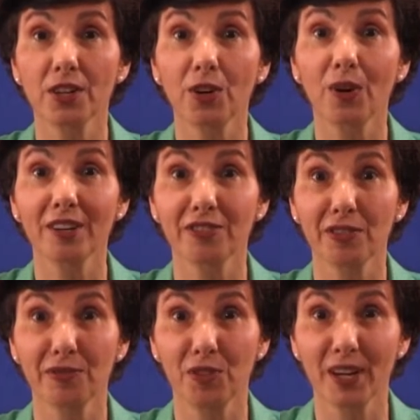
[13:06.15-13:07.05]
you're going
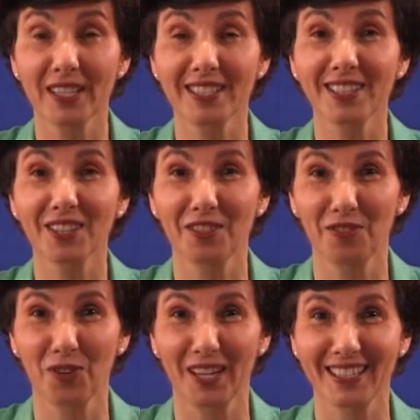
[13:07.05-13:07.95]
from voiced to
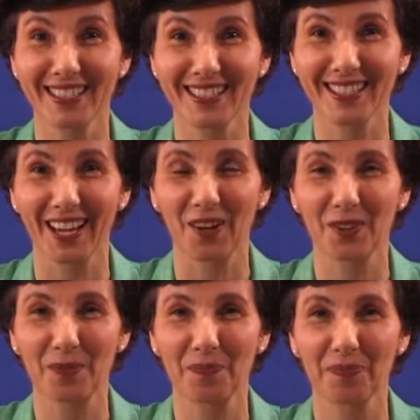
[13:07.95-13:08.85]
voiced sound.